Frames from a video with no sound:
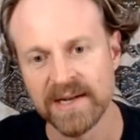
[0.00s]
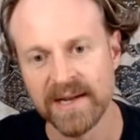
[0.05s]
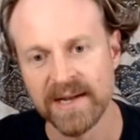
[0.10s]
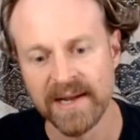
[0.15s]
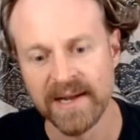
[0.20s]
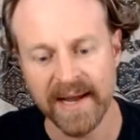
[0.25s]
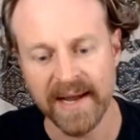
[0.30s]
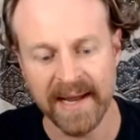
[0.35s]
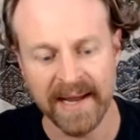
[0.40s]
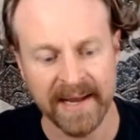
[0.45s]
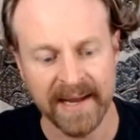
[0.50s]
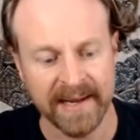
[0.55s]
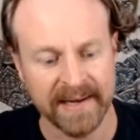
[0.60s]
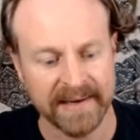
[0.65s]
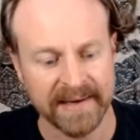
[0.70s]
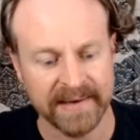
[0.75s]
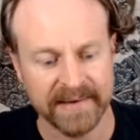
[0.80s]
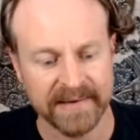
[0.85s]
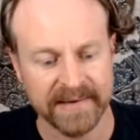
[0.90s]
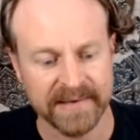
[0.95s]

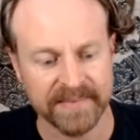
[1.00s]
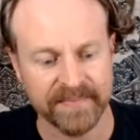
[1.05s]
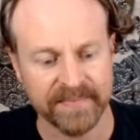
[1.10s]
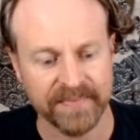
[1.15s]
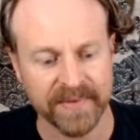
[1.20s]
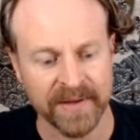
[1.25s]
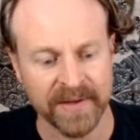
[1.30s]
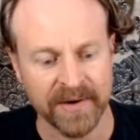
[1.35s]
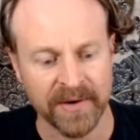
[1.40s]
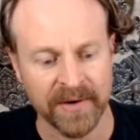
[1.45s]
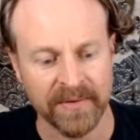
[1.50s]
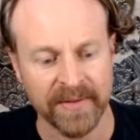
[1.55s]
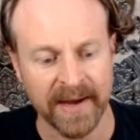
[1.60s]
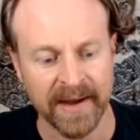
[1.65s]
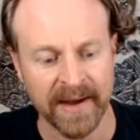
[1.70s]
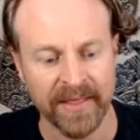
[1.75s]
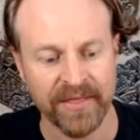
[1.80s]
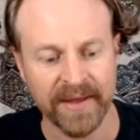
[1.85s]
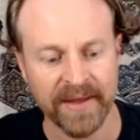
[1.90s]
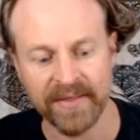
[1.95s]
And, I
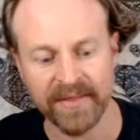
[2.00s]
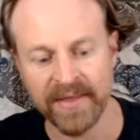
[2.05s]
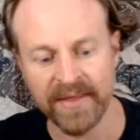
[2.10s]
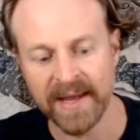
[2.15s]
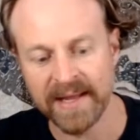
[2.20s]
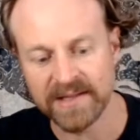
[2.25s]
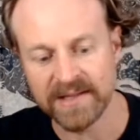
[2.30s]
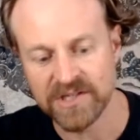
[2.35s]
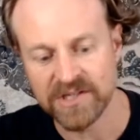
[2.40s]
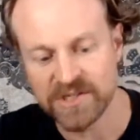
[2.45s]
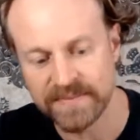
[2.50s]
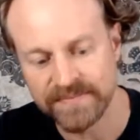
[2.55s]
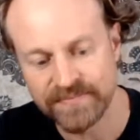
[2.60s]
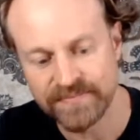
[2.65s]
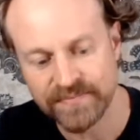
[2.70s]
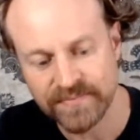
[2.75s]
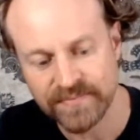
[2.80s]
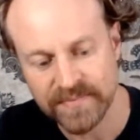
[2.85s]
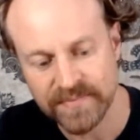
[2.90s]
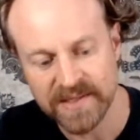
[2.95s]
think that's
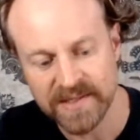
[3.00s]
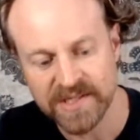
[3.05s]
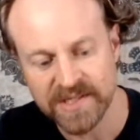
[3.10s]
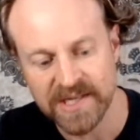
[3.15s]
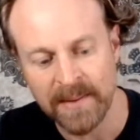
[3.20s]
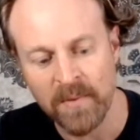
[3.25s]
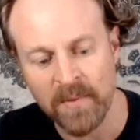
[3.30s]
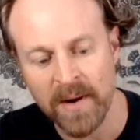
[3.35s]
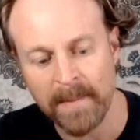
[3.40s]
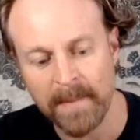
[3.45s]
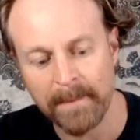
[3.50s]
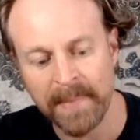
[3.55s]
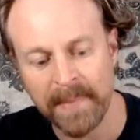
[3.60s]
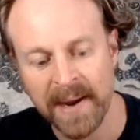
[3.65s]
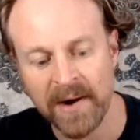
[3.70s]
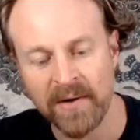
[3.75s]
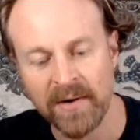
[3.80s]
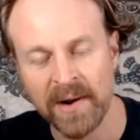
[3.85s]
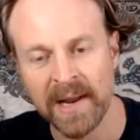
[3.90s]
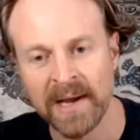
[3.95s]
somewhat
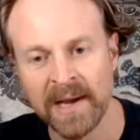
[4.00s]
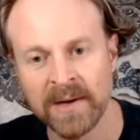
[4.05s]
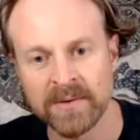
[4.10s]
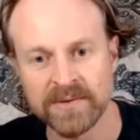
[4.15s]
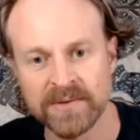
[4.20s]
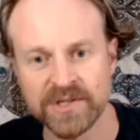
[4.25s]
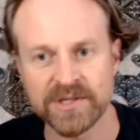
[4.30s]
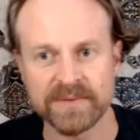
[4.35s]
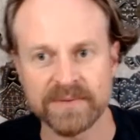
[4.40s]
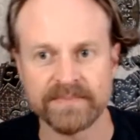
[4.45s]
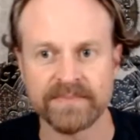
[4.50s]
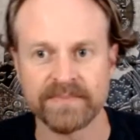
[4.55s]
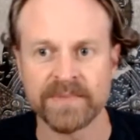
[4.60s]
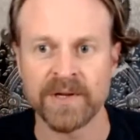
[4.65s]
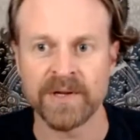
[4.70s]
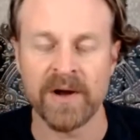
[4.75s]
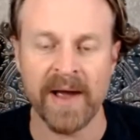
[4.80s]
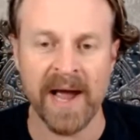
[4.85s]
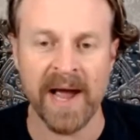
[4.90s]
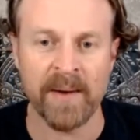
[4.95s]
parallels,
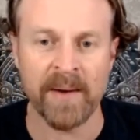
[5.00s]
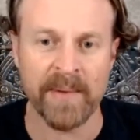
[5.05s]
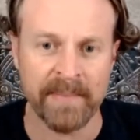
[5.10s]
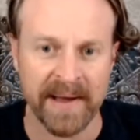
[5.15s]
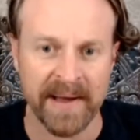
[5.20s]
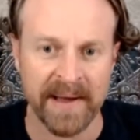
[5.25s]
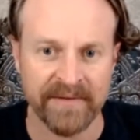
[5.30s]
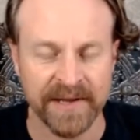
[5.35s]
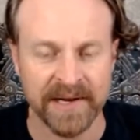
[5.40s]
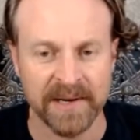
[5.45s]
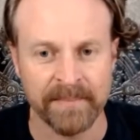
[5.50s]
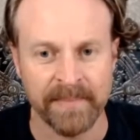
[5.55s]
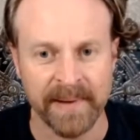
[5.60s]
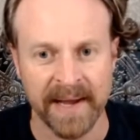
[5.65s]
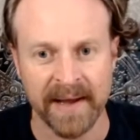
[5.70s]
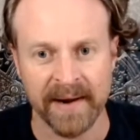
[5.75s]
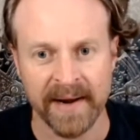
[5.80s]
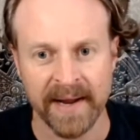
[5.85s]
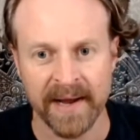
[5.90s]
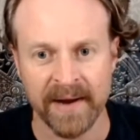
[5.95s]
how we may feel
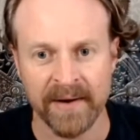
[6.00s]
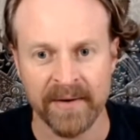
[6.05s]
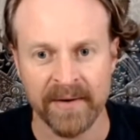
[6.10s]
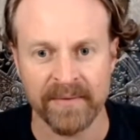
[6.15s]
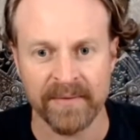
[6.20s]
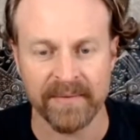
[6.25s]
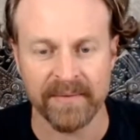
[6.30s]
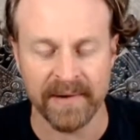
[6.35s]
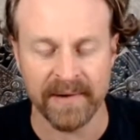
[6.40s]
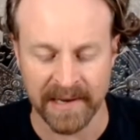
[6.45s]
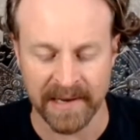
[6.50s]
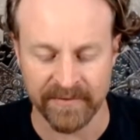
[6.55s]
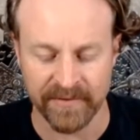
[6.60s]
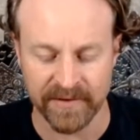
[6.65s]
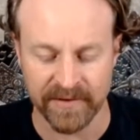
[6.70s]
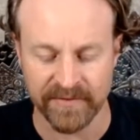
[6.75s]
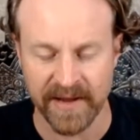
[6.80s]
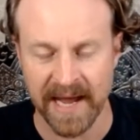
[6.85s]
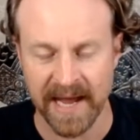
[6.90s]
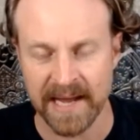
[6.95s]
about our level
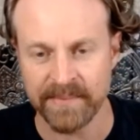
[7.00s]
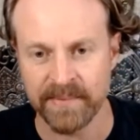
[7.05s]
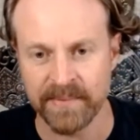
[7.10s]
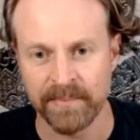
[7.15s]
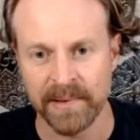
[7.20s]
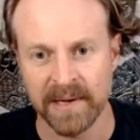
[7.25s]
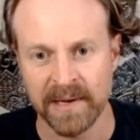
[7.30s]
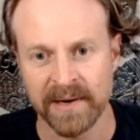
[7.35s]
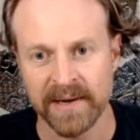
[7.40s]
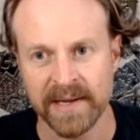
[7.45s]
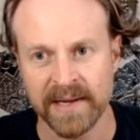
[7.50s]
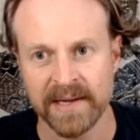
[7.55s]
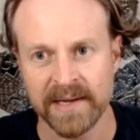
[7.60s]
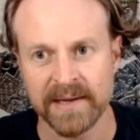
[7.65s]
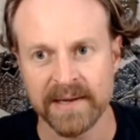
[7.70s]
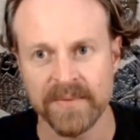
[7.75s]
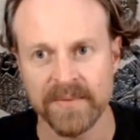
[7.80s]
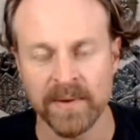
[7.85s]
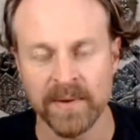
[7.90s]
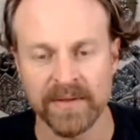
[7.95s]
of capability
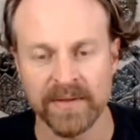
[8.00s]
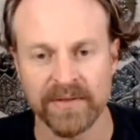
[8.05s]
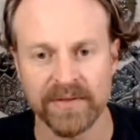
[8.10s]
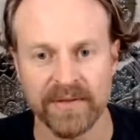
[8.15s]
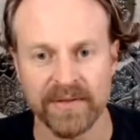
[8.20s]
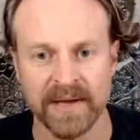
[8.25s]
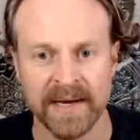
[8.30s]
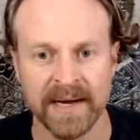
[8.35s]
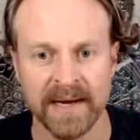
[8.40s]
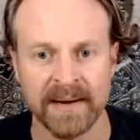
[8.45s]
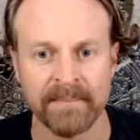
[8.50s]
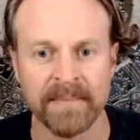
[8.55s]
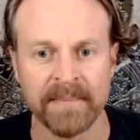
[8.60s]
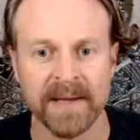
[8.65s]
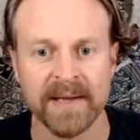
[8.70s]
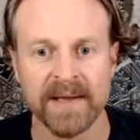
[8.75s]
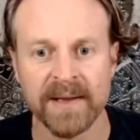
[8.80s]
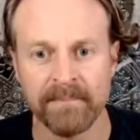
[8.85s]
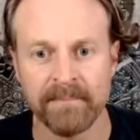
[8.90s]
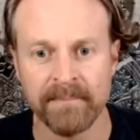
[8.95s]
with
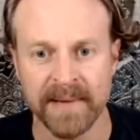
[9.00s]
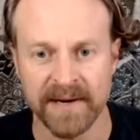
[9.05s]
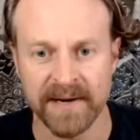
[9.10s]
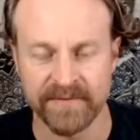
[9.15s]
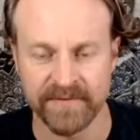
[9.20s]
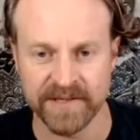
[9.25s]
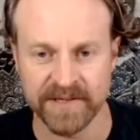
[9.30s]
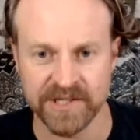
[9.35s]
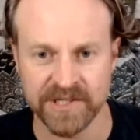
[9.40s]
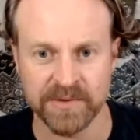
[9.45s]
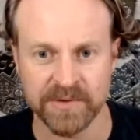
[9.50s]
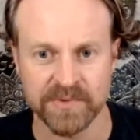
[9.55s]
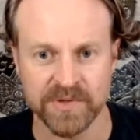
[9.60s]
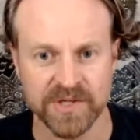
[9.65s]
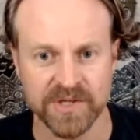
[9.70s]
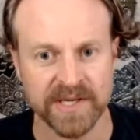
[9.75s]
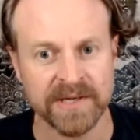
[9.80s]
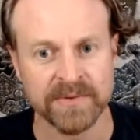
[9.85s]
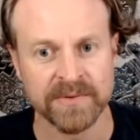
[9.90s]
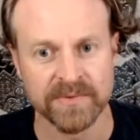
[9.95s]
metaphysical
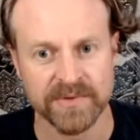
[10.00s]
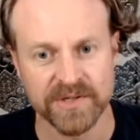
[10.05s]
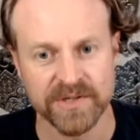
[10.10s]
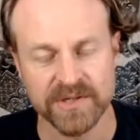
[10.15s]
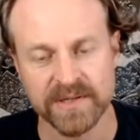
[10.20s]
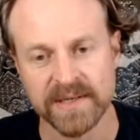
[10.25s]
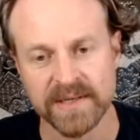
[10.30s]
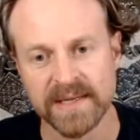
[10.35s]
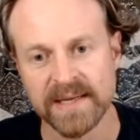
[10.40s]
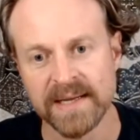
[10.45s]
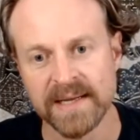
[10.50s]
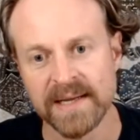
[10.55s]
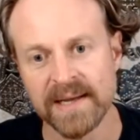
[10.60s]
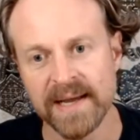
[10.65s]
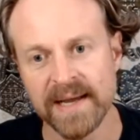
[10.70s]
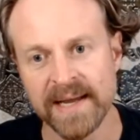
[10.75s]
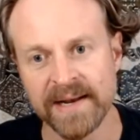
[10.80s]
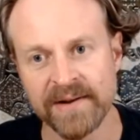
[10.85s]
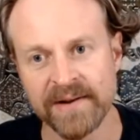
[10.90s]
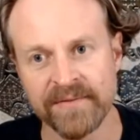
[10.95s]
skills
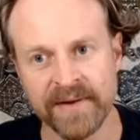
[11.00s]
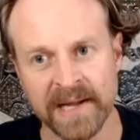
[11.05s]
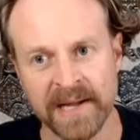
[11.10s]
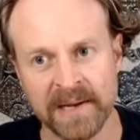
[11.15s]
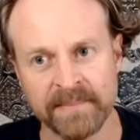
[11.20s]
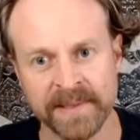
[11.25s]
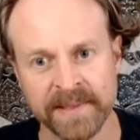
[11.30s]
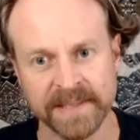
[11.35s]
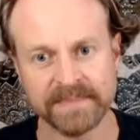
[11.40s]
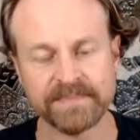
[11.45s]
and development.